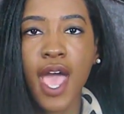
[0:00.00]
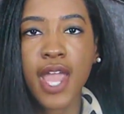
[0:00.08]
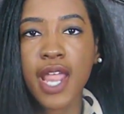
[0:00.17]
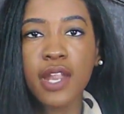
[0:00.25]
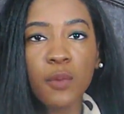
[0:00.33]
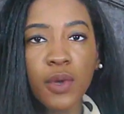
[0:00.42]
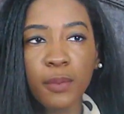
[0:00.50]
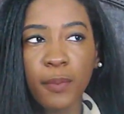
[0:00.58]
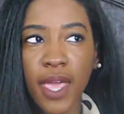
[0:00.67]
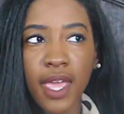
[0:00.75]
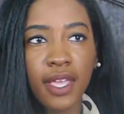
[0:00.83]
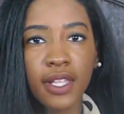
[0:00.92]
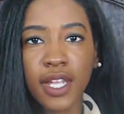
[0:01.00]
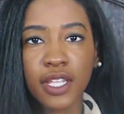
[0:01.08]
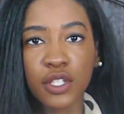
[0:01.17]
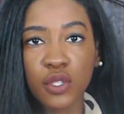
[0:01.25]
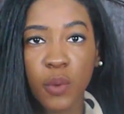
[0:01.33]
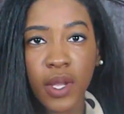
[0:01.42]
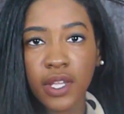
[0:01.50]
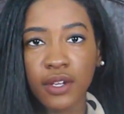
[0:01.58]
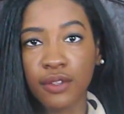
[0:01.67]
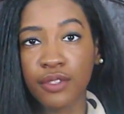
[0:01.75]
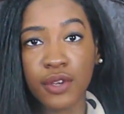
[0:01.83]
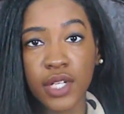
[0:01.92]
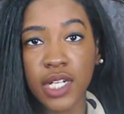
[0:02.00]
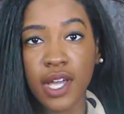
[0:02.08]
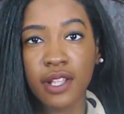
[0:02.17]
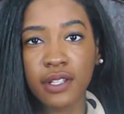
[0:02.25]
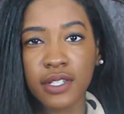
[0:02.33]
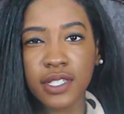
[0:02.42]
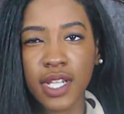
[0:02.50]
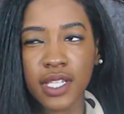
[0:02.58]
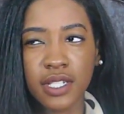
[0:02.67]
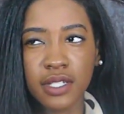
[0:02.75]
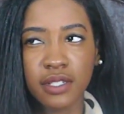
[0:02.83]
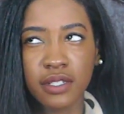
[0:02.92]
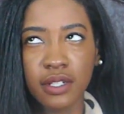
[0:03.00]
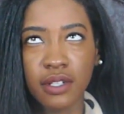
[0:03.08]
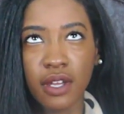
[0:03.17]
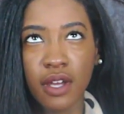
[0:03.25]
and I didn't want to pay like the $20 or $30 that this